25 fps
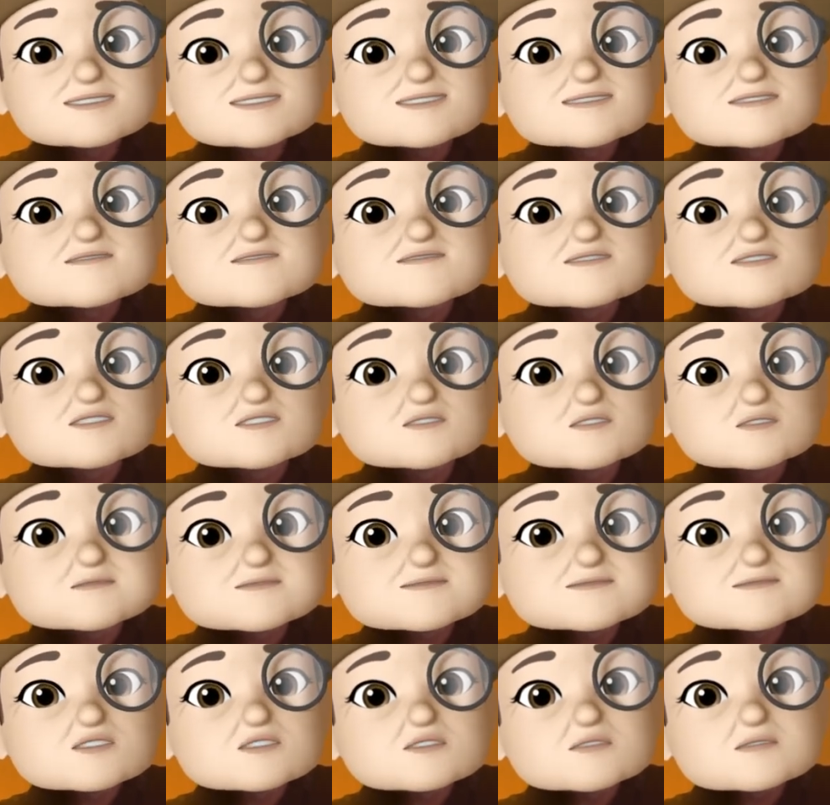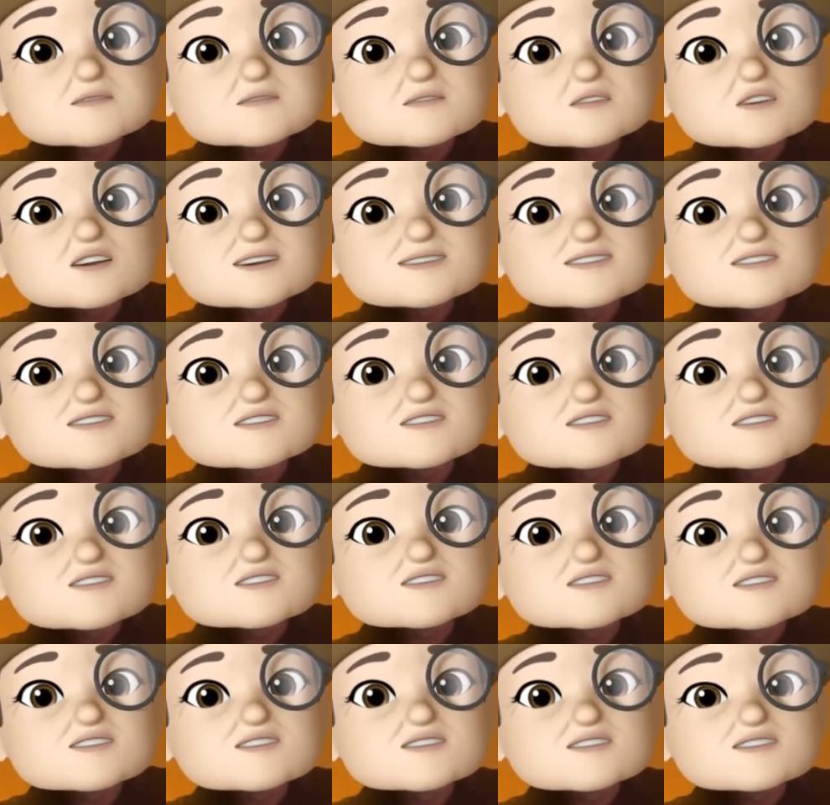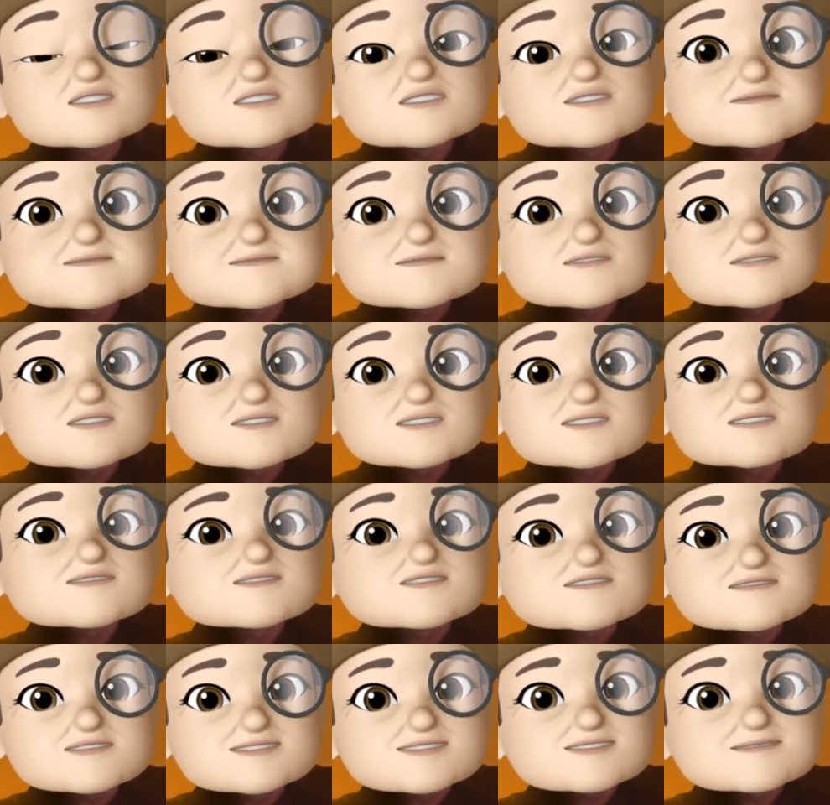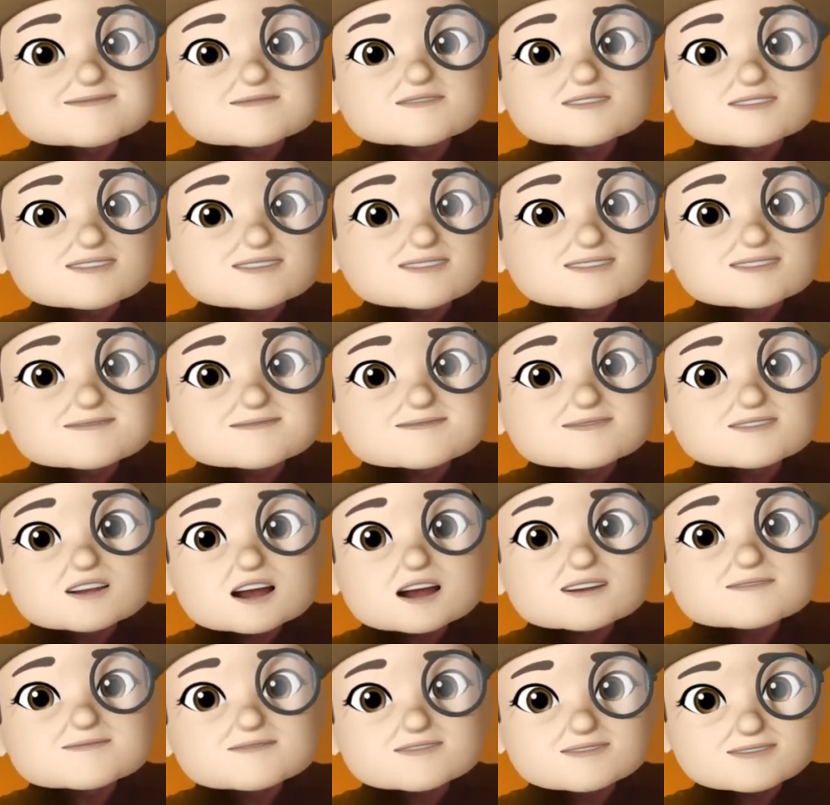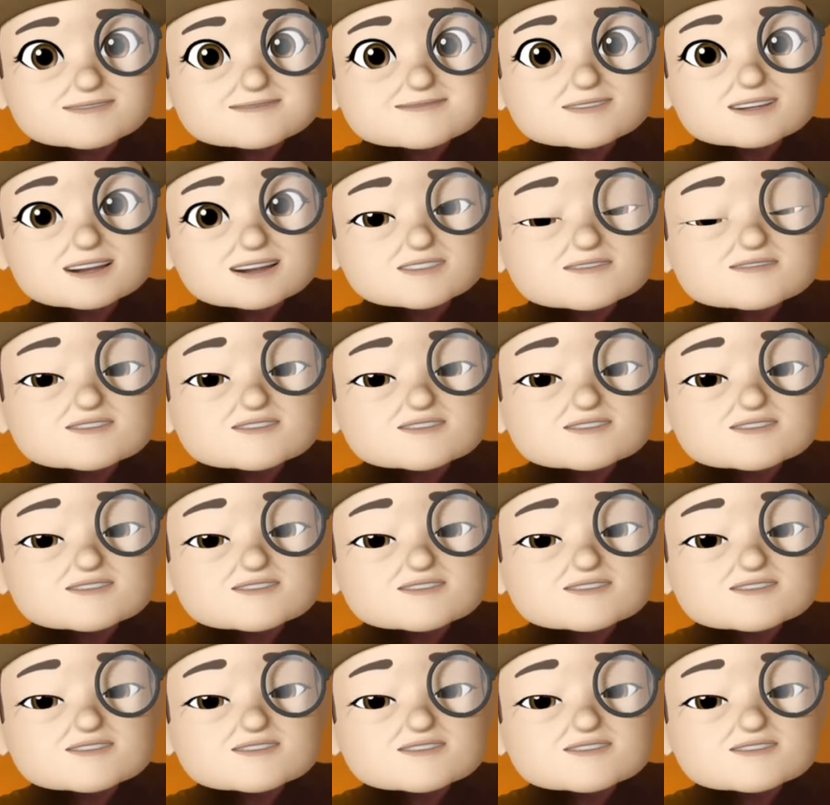So what are things that are typically monopoly power?